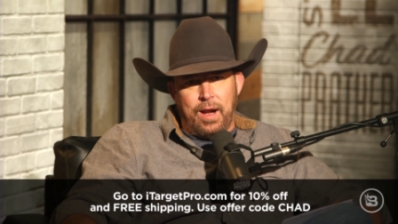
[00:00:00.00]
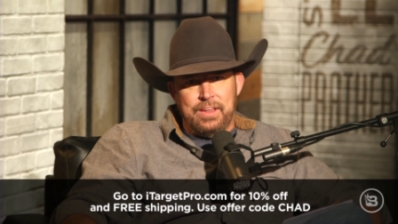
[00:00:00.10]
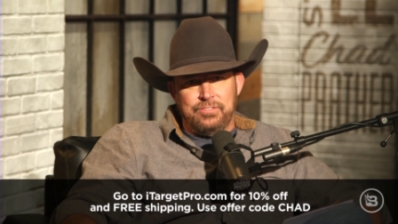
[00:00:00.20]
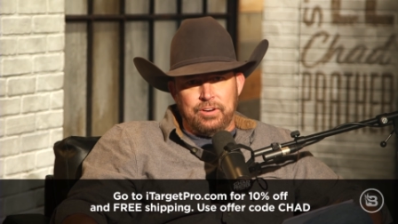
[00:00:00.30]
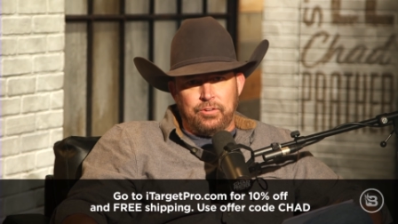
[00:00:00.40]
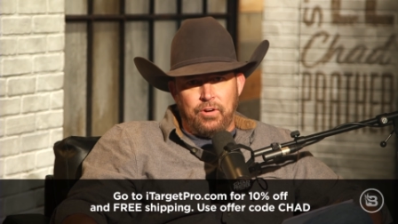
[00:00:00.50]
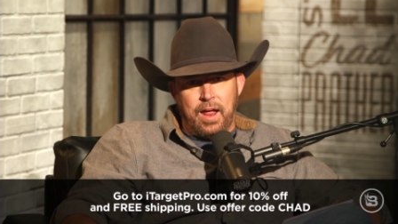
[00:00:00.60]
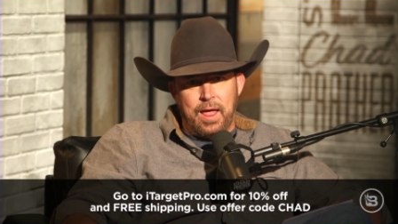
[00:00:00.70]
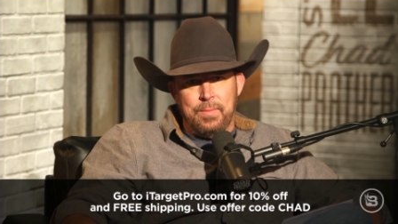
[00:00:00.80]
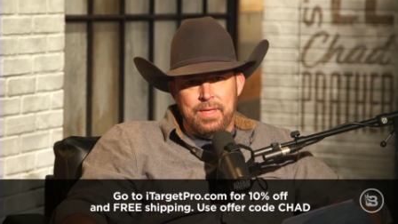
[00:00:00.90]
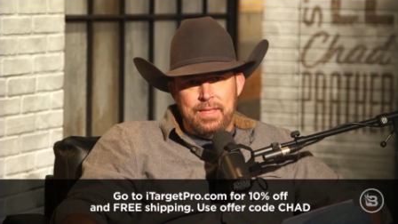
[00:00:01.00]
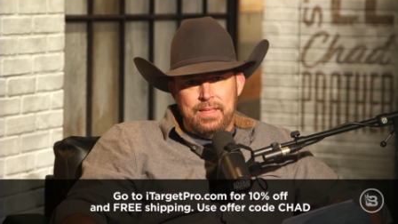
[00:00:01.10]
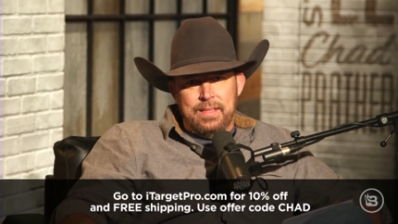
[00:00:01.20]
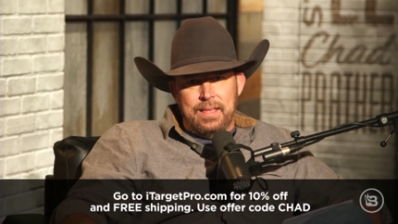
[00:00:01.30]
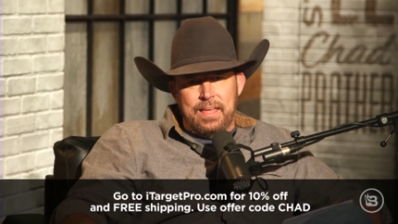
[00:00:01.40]
rising crime
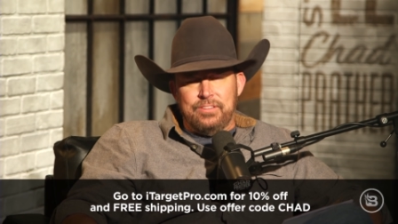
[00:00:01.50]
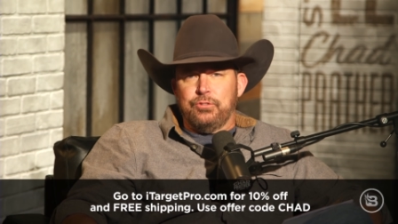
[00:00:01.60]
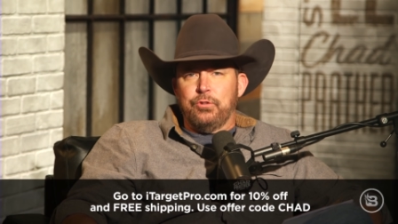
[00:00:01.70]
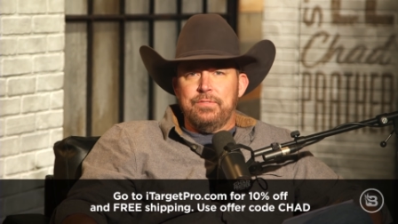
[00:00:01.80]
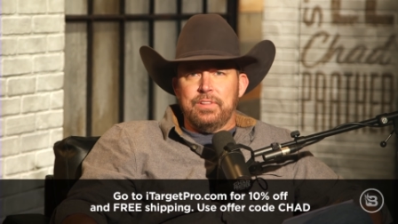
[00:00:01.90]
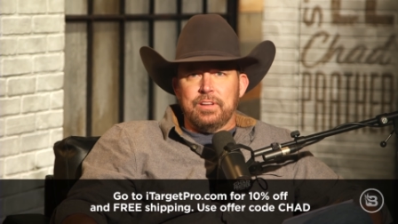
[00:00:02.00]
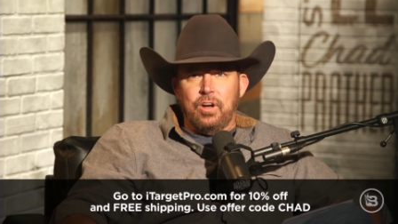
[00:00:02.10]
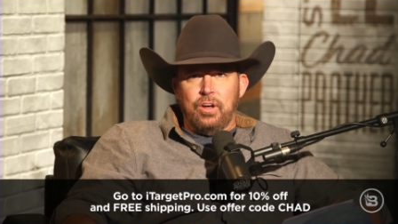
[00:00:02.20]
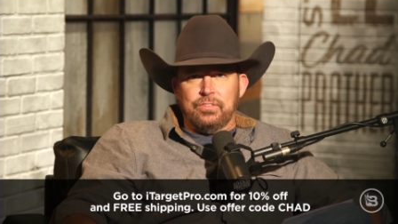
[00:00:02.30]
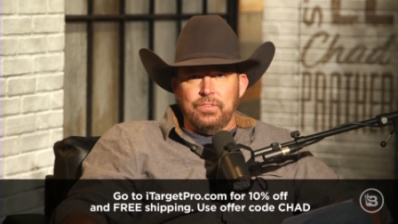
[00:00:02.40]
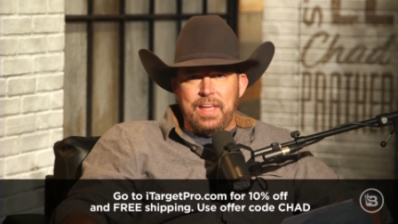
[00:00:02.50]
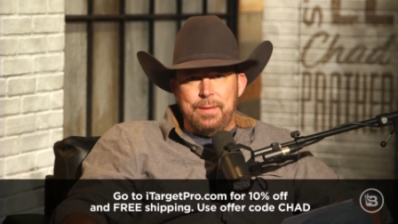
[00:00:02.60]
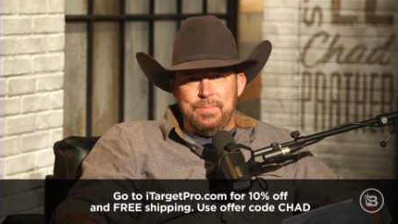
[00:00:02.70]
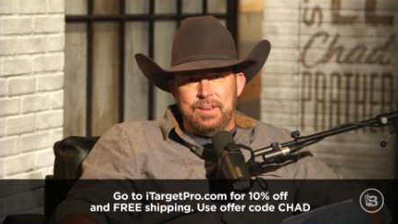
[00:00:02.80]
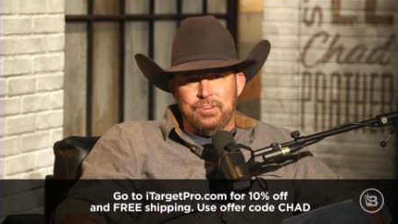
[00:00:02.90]
has driven the cost of
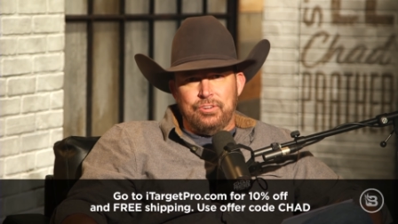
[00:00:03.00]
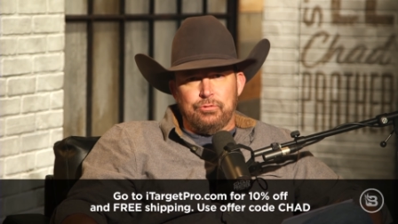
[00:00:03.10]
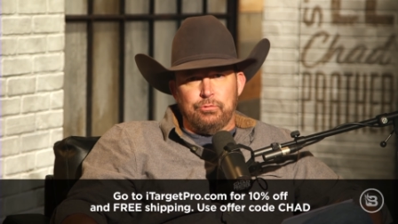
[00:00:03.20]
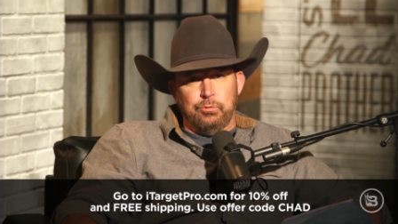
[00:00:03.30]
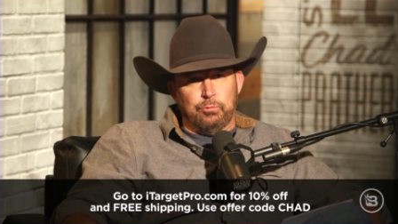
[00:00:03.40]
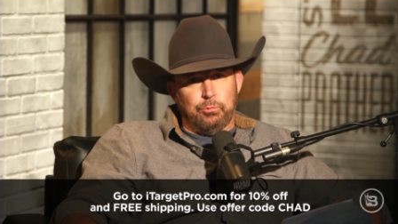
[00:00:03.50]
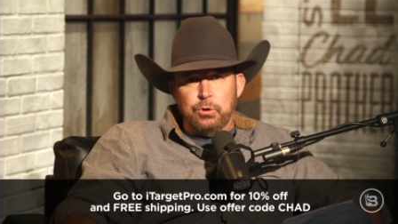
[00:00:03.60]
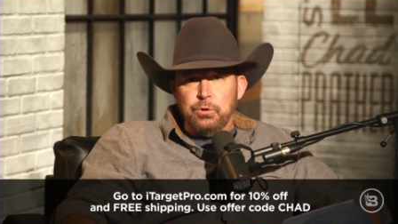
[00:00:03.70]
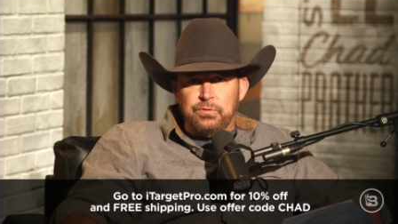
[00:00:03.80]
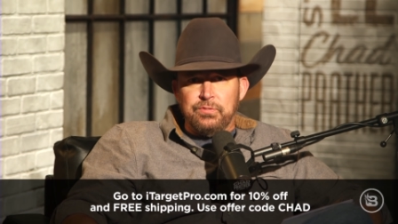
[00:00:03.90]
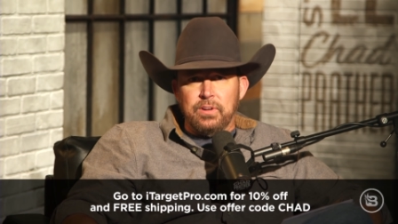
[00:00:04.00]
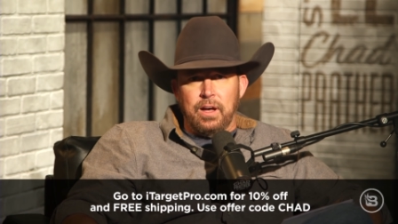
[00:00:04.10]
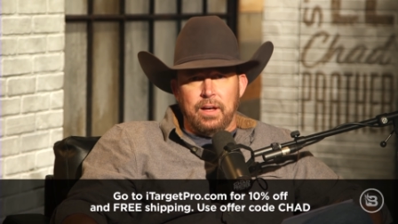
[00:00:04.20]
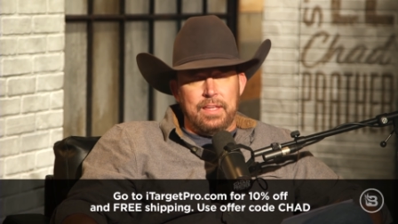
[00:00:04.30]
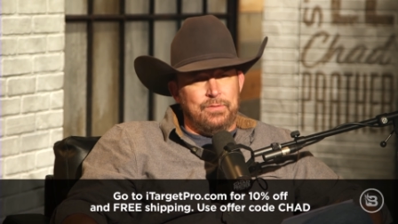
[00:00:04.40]
ammunition through the roof,
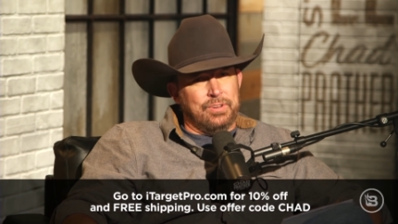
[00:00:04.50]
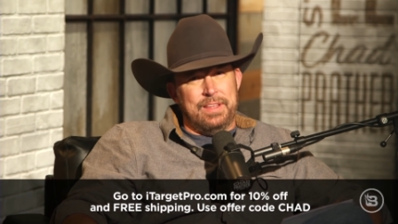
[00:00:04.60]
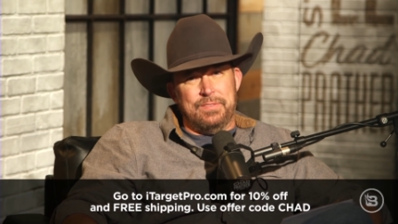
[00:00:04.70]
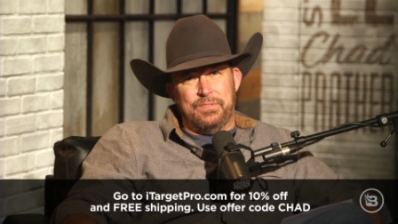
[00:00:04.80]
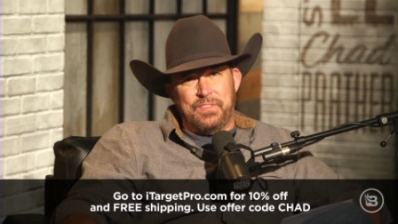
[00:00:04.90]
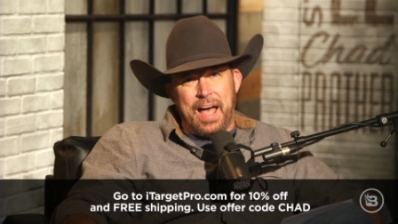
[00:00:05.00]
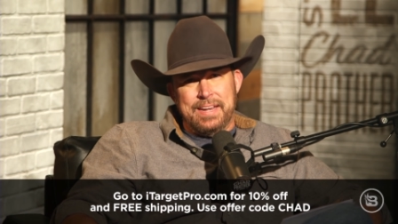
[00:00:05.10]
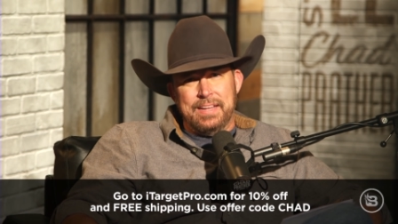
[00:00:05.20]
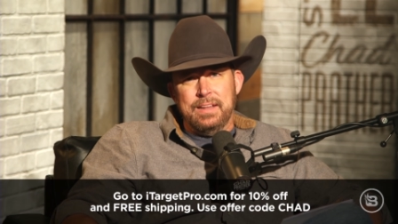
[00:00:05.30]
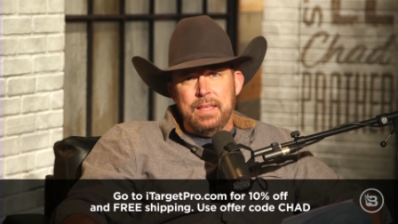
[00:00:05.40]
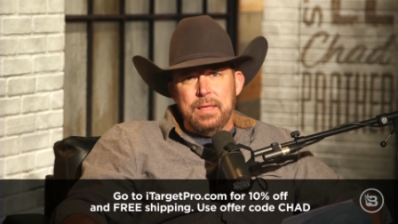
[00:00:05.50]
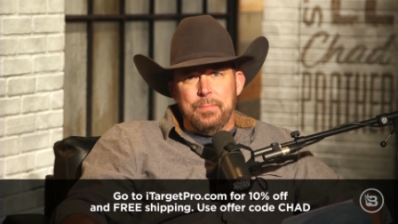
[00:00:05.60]
uh, if you can even find it.